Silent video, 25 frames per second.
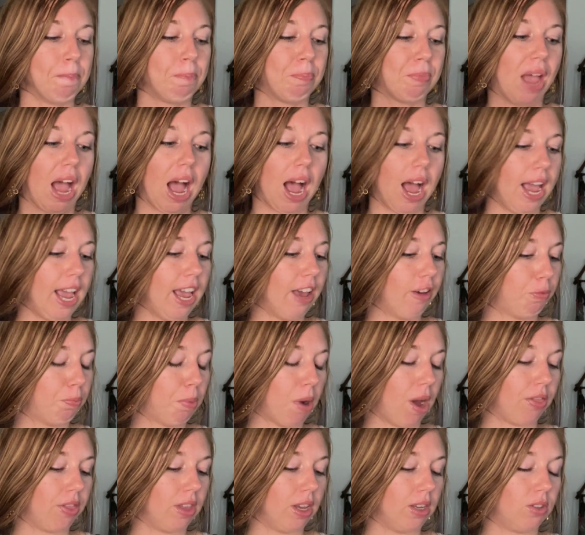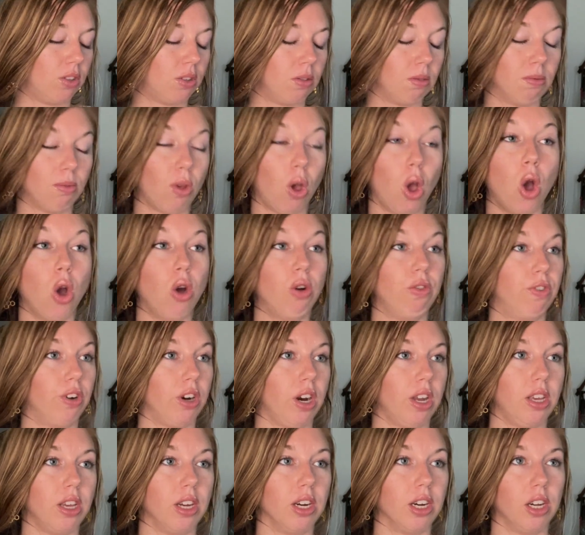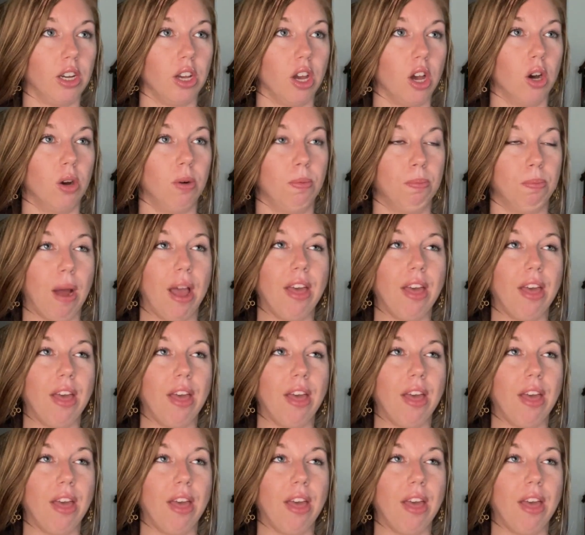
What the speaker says: I have bought this over a year ago.